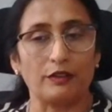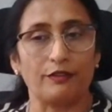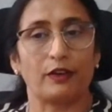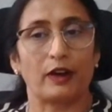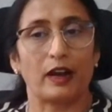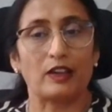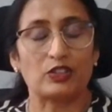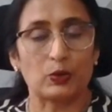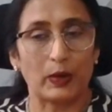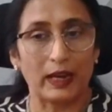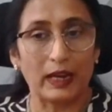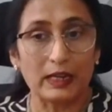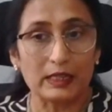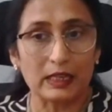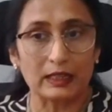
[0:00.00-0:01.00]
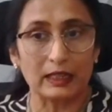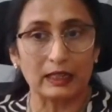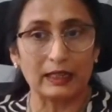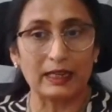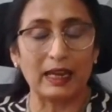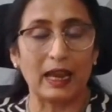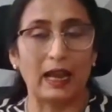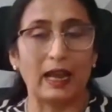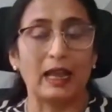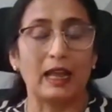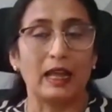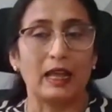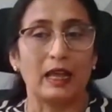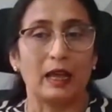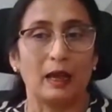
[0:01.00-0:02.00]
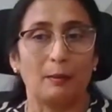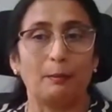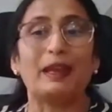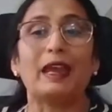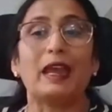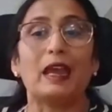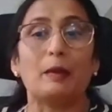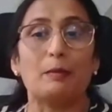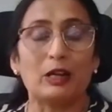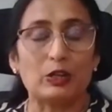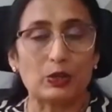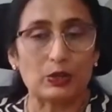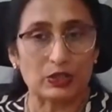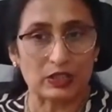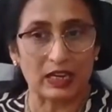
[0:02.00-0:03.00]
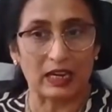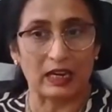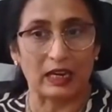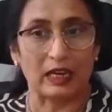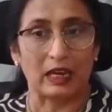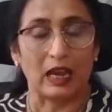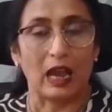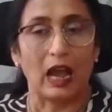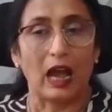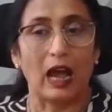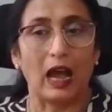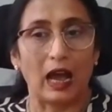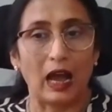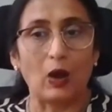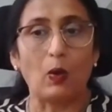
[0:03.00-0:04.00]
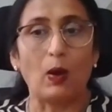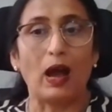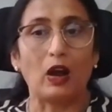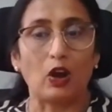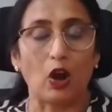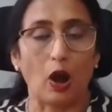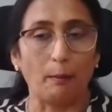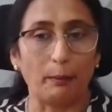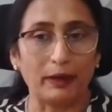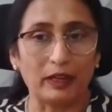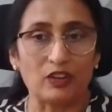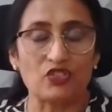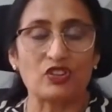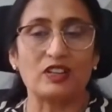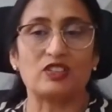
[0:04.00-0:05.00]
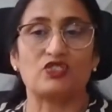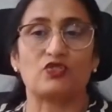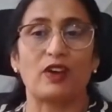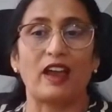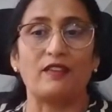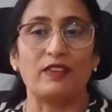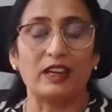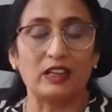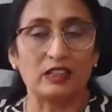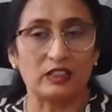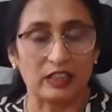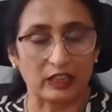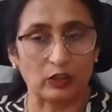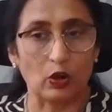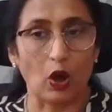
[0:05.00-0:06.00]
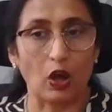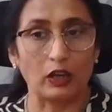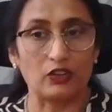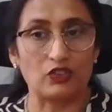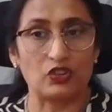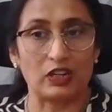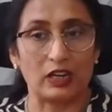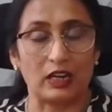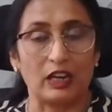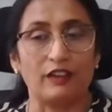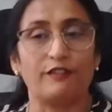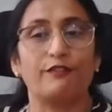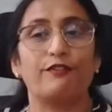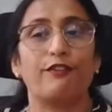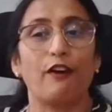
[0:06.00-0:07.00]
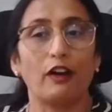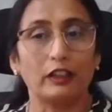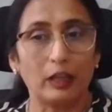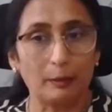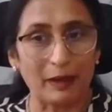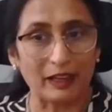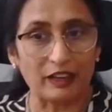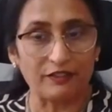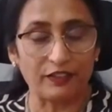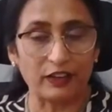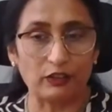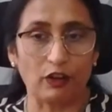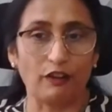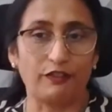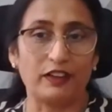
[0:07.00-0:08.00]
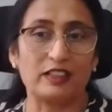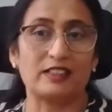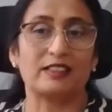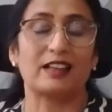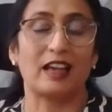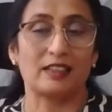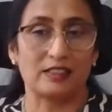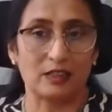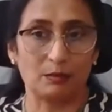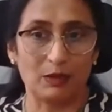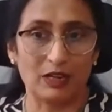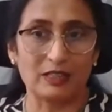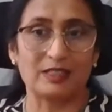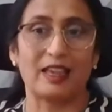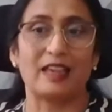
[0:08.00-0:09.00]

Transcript: for us to internally be able to see how a competition is driving technology for the benefit of its customers